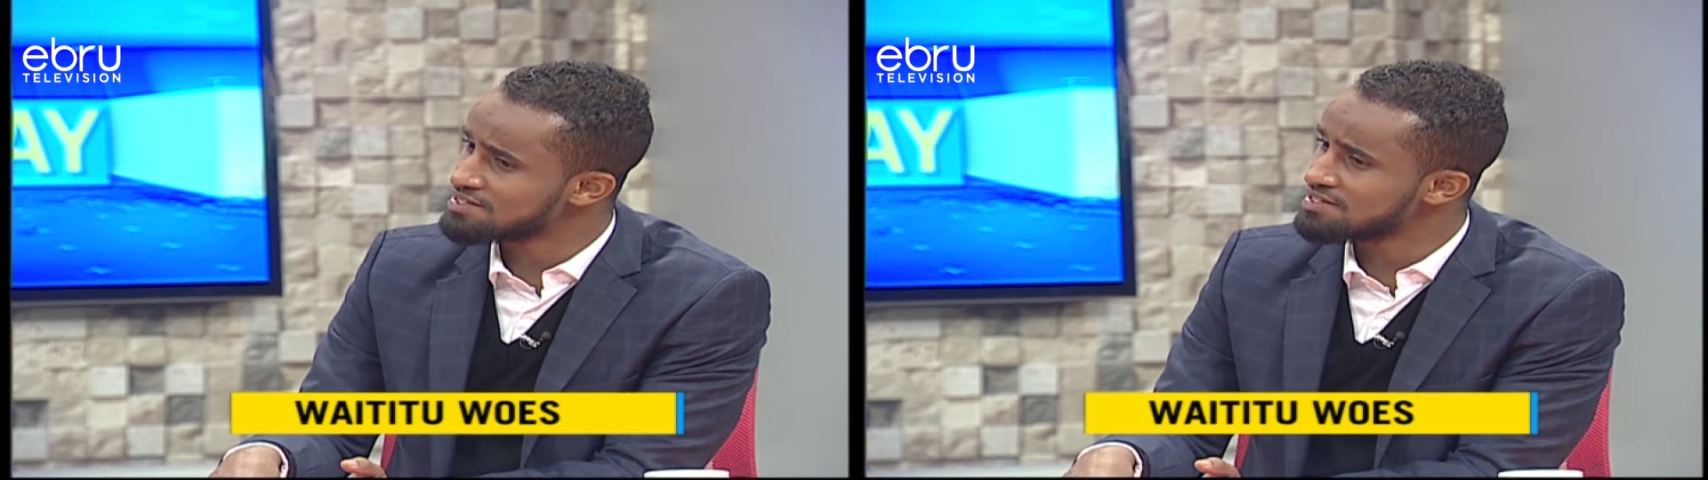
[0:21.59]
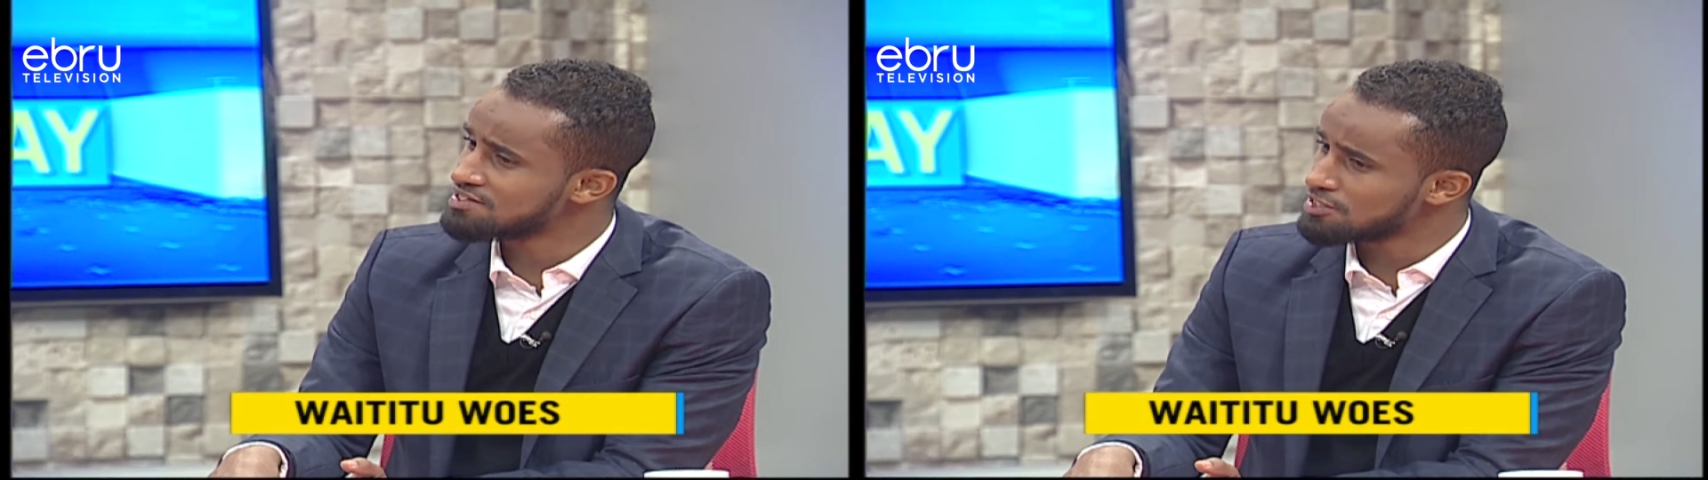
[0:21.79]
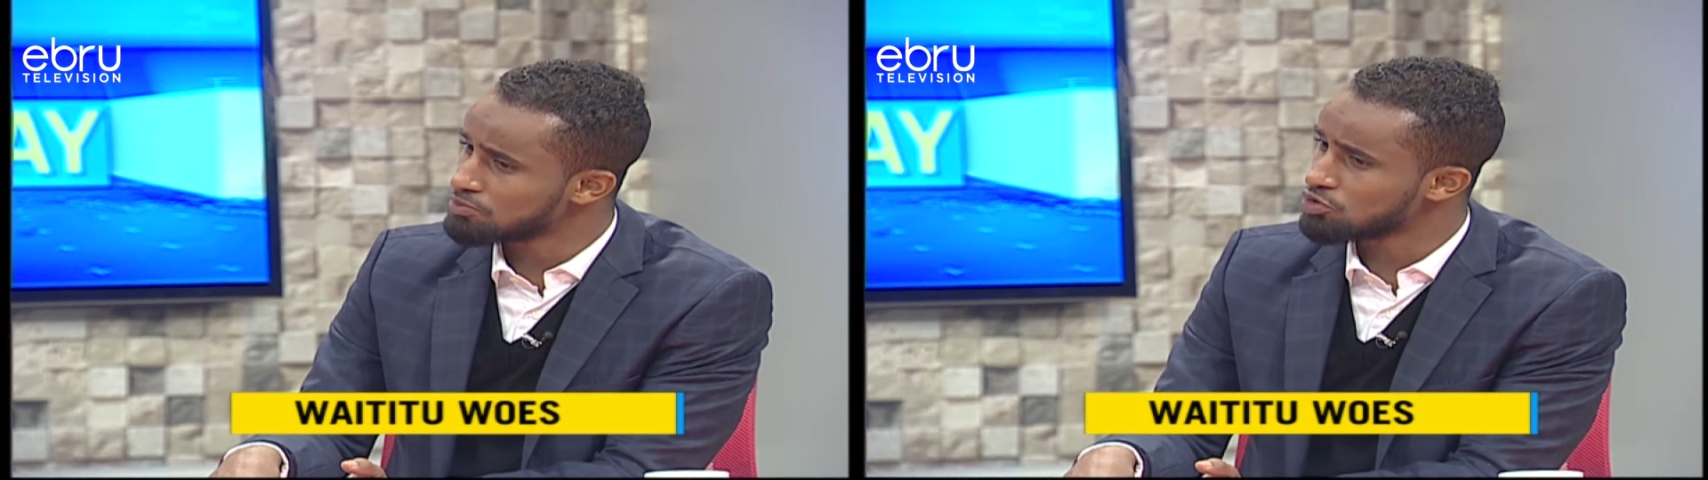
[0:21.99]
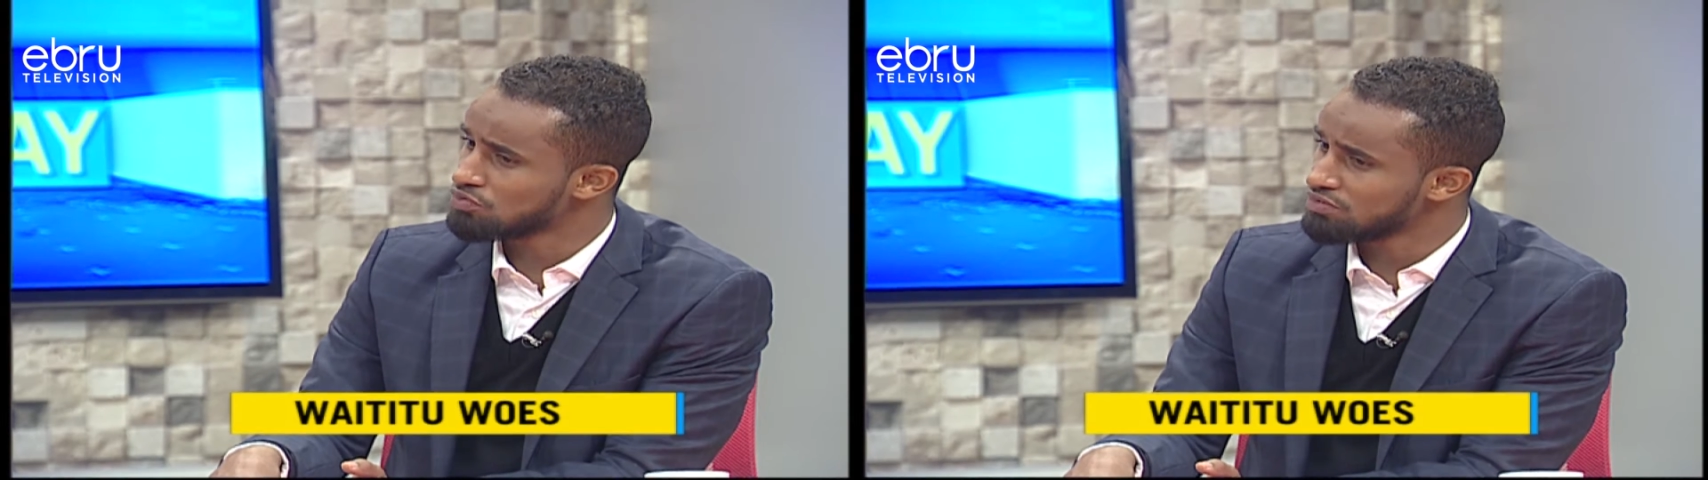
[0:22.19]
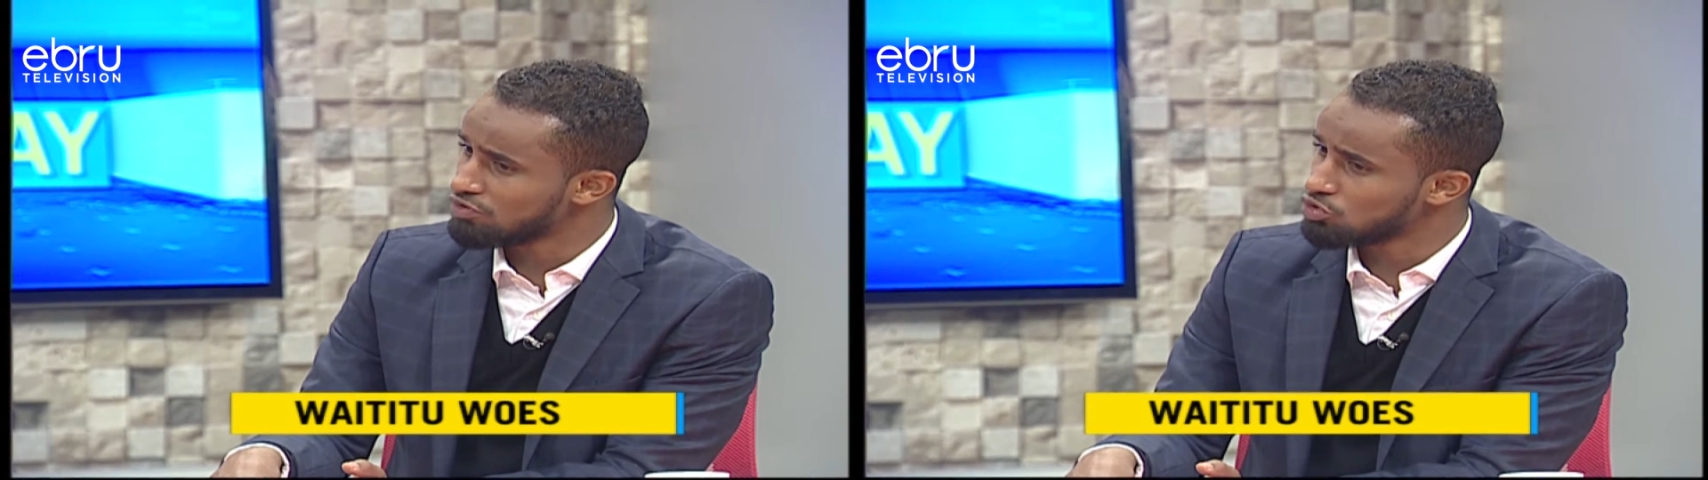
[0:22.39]
the inception of
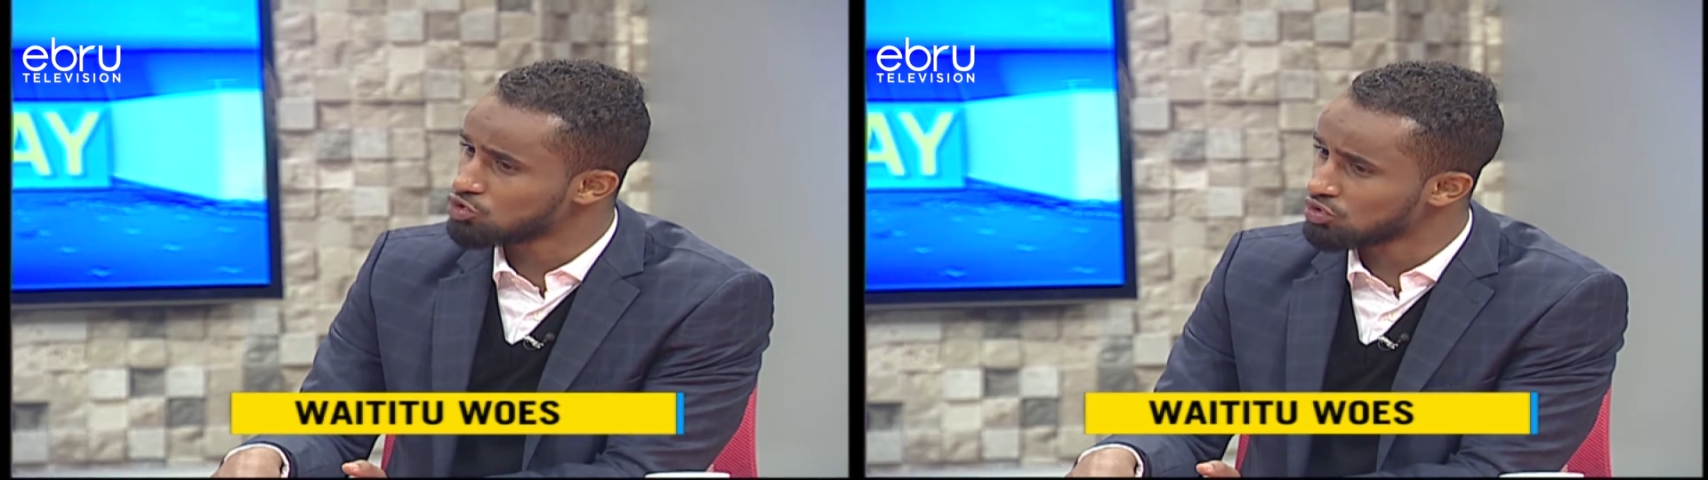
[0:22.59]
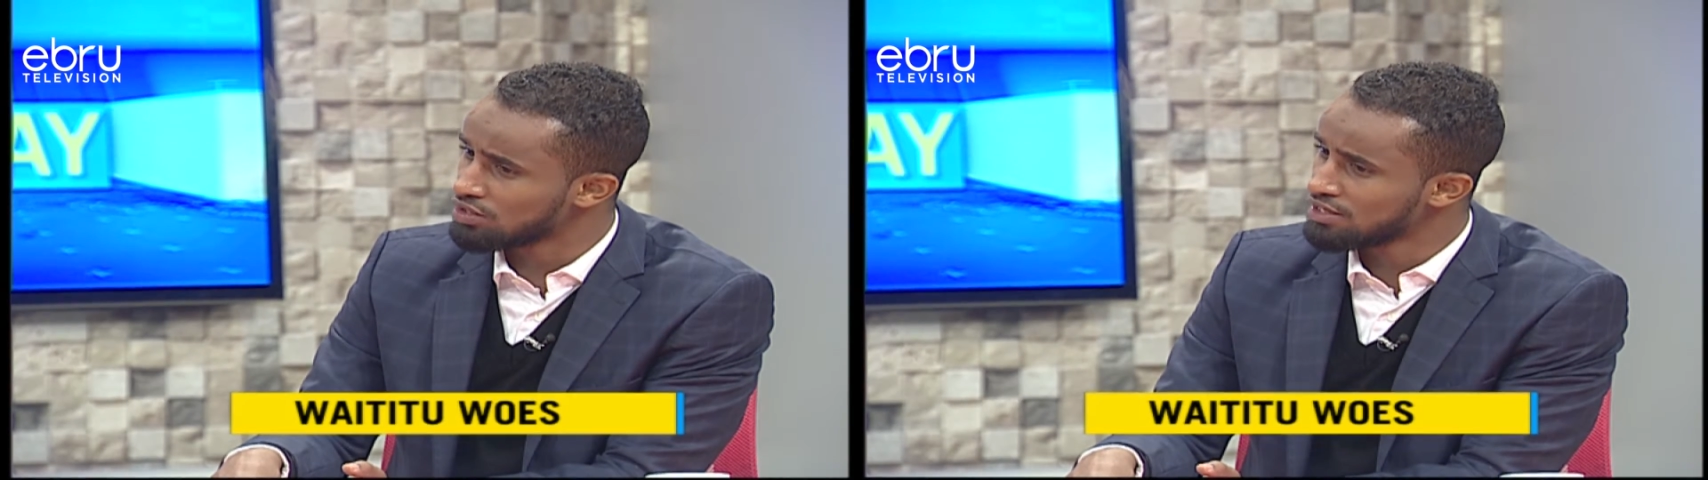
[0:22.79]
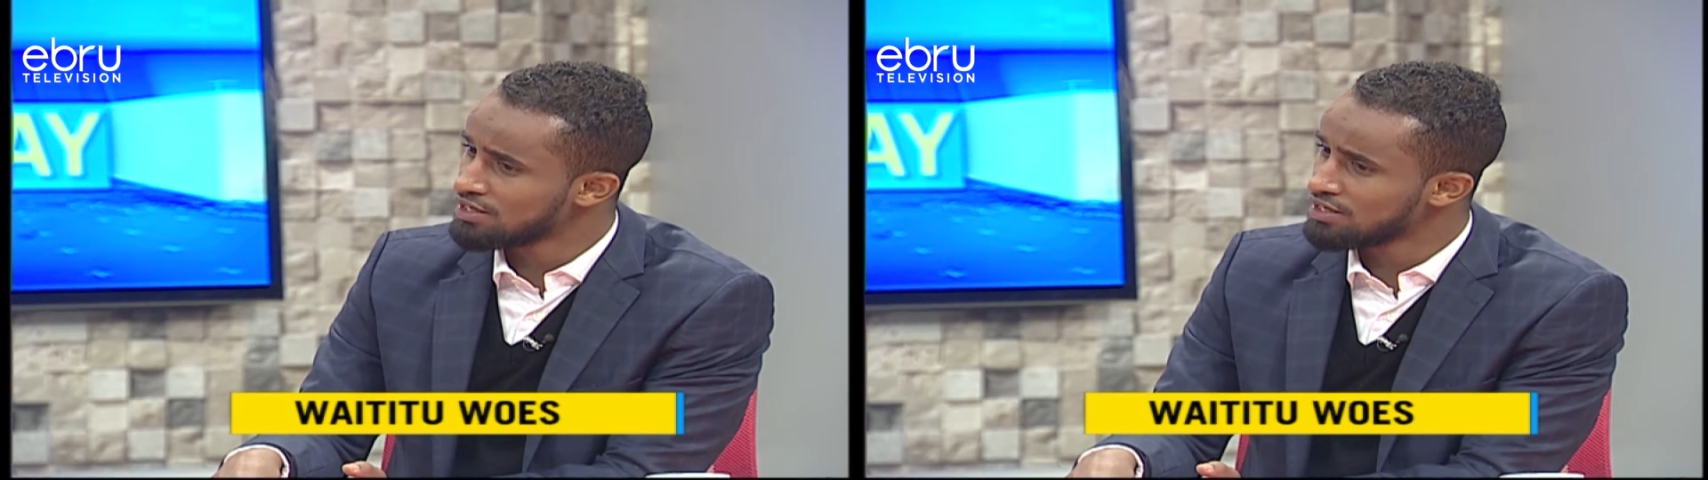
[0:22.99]
devolution